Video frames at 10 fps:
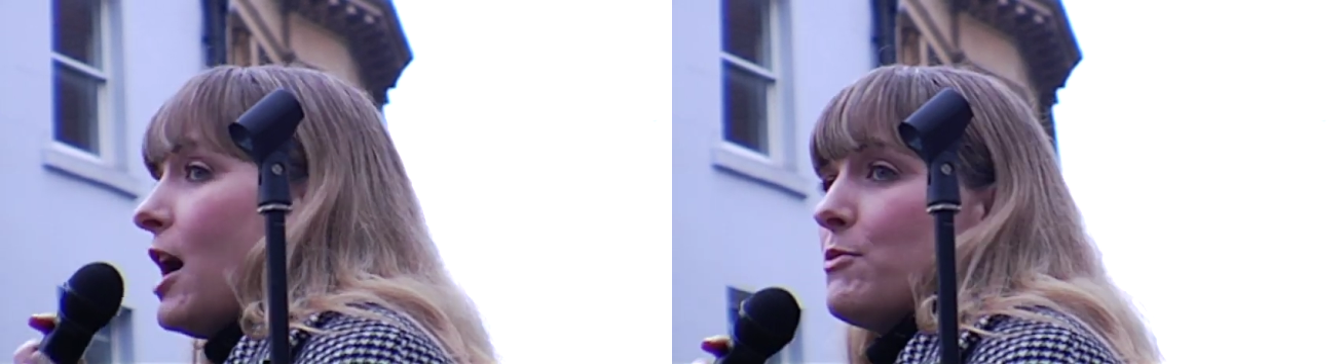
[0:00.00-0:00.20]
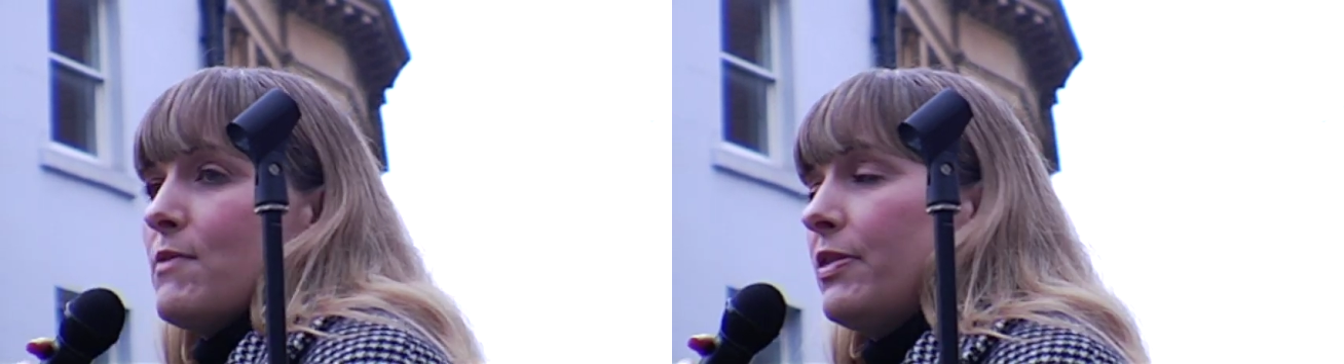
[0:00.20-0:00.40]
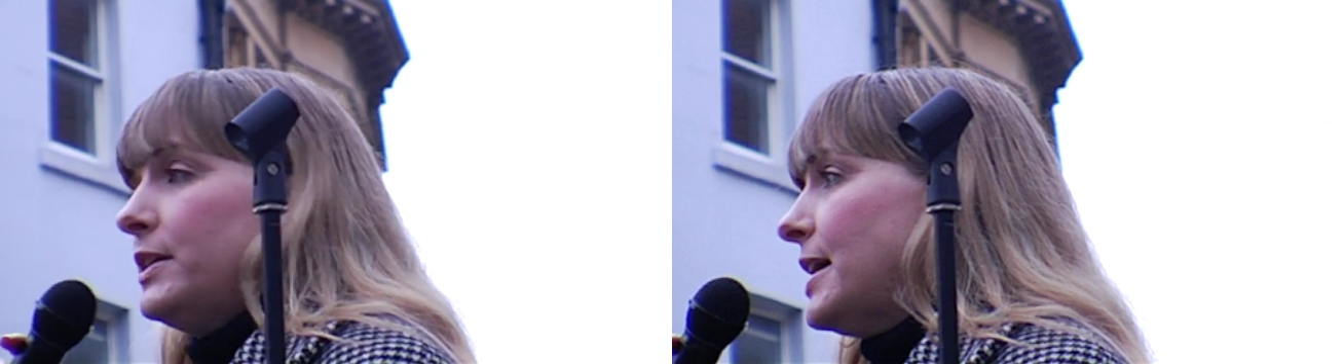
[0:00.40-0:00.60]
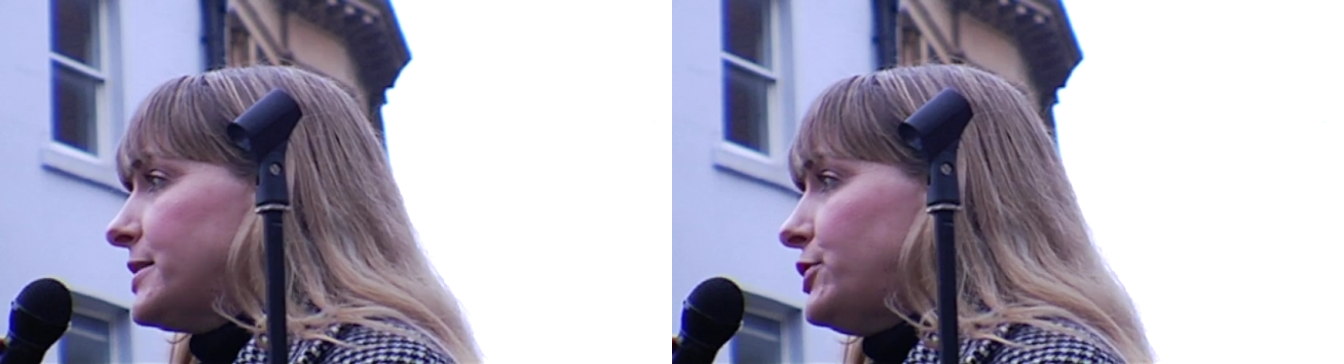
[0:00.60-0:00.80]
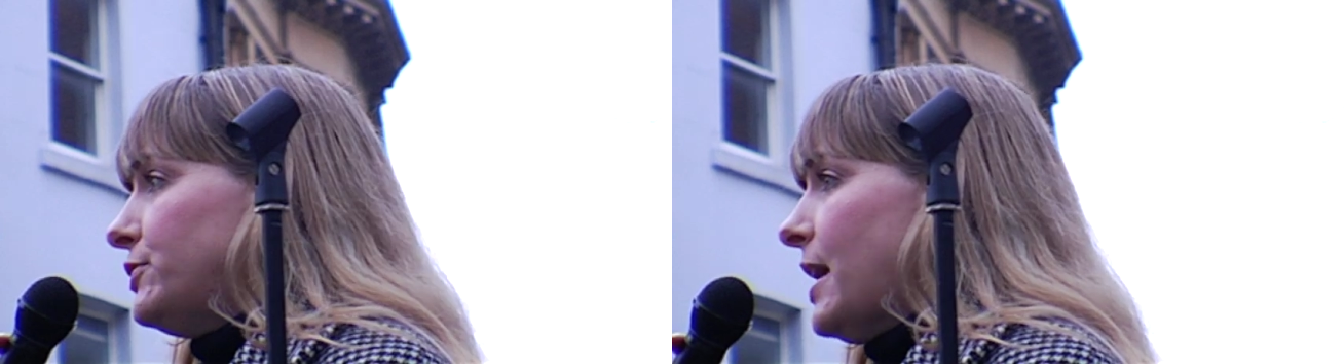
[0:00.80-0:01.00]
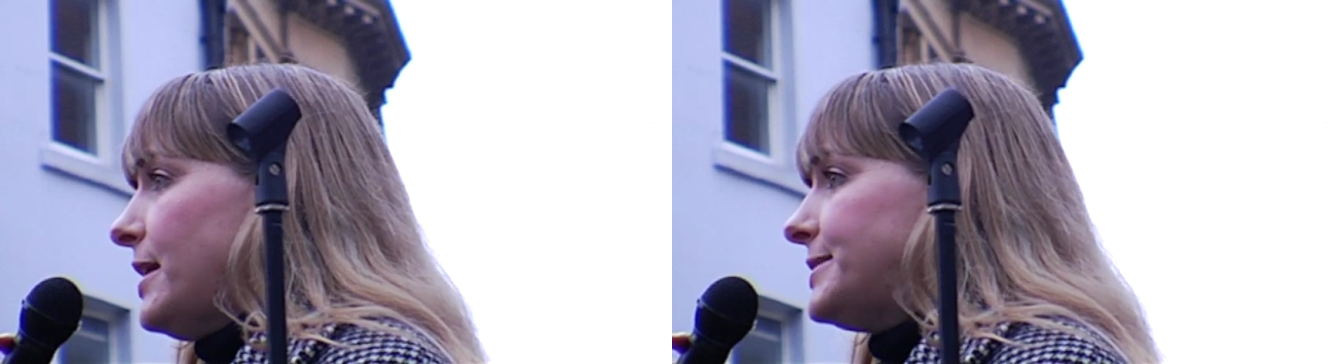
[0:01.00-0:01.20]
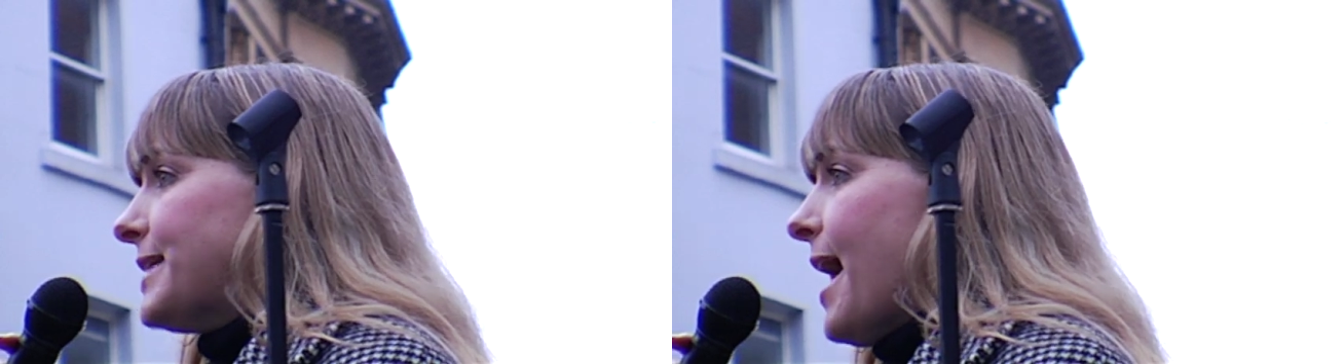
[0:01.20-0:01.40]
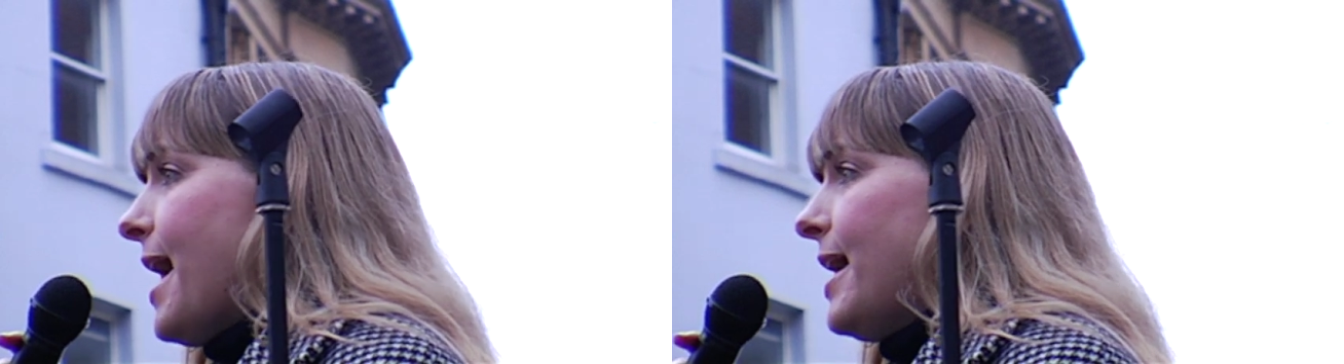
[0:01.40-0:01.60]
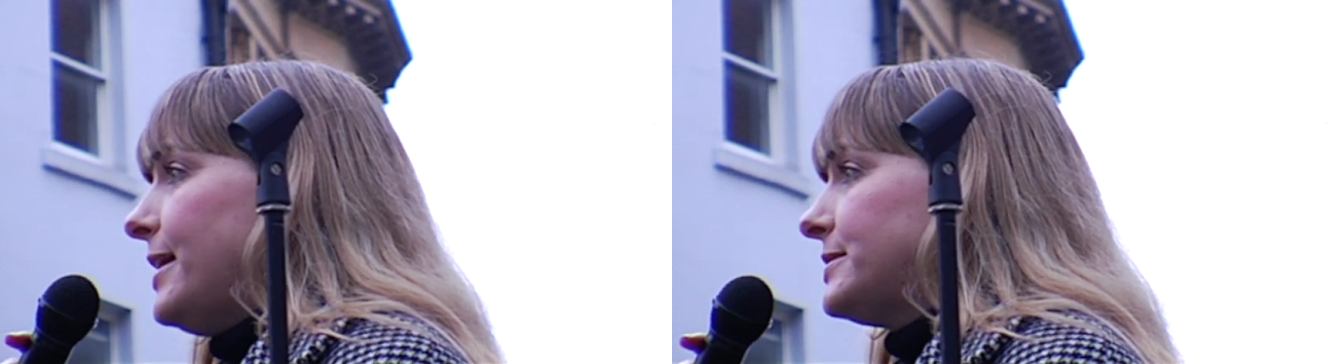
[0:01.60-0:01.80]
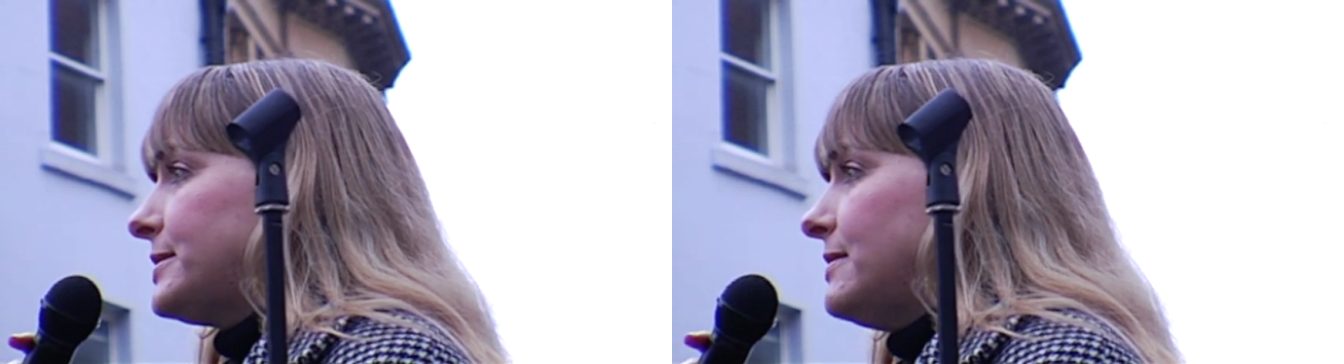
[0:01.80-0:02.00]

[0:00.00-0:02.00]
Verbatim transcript: I'm around the next two days, and